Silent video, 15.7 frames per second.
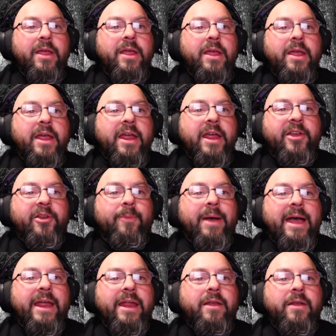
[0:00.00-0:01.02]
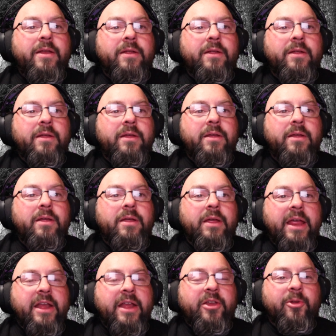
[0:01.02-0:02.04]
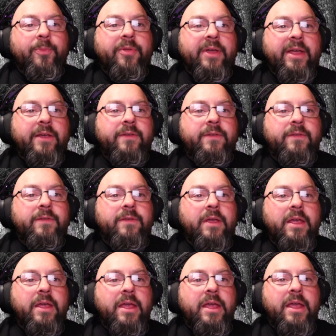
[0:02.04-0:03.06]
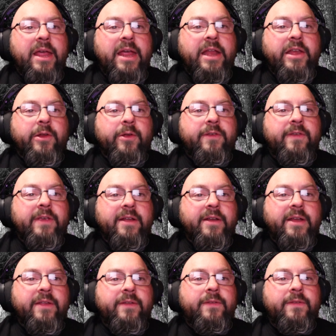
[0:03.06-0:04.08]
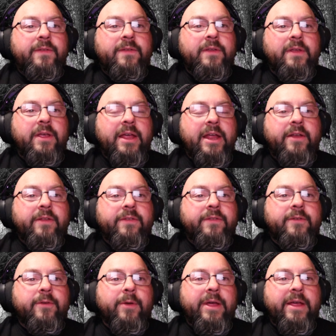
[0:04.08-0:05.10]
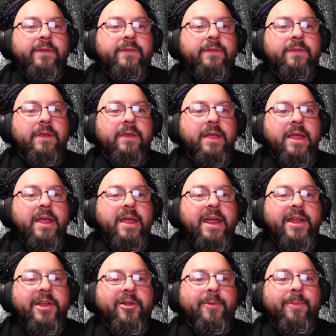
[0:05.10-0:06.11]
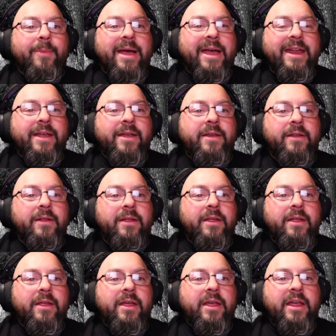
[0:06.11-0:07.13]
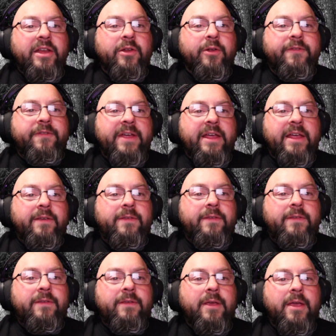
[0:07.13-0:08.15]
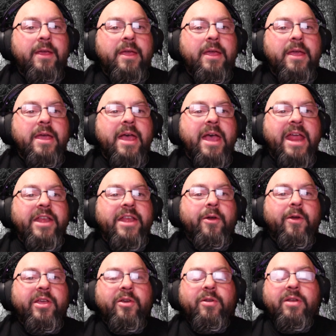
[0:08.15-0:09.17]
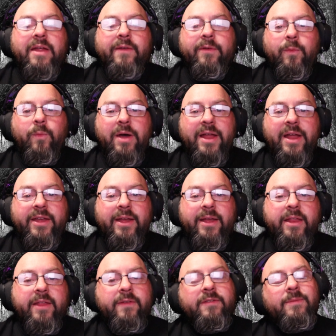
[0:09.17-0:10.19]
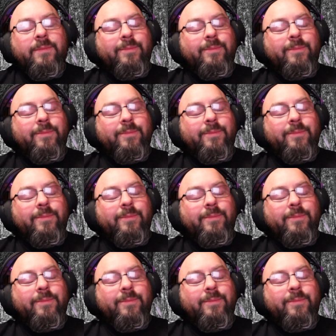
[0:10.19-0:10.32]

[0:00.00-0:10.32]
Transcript: In your mind, in your place, in your sickness, in disgrace, in your mind, in your face. I know you never wanted this.